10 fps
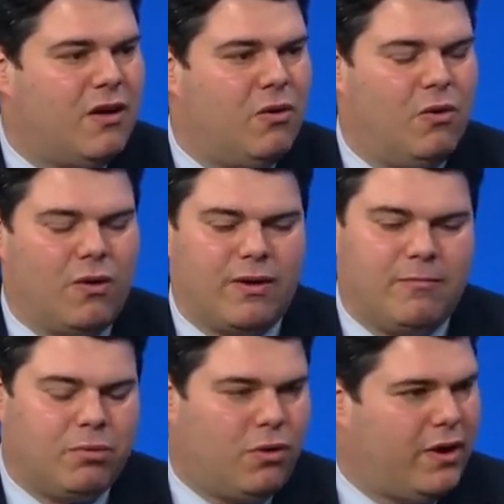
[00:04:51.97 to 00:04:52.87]
or
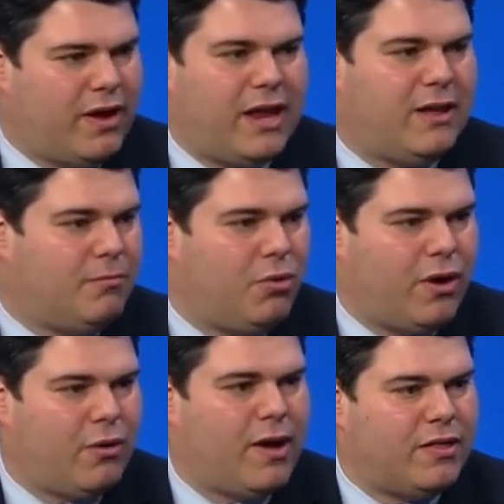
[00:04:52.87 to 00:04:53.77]
employ, any
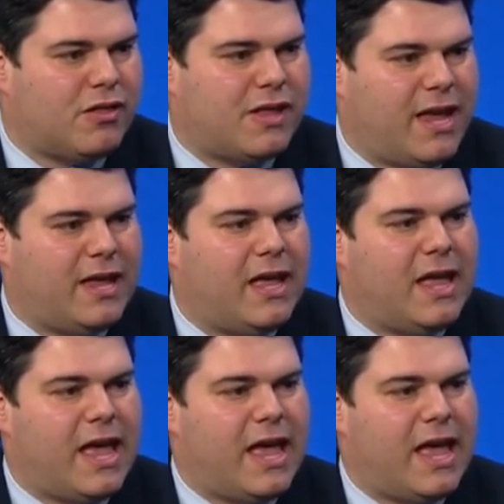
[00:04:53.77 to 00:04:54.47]
employer around the state